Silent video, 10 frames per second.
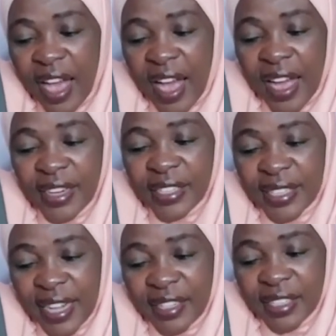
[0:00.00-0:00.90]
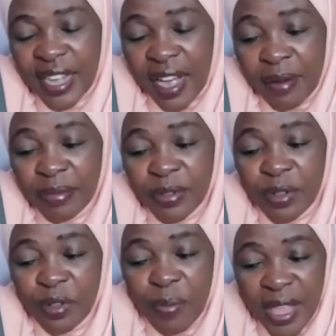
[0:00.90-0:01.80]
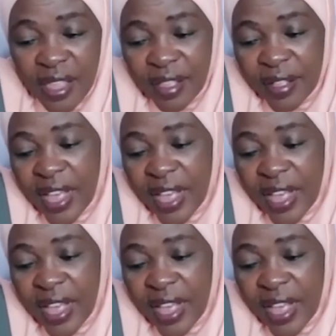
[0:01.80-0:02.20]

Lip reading: And sales come to me.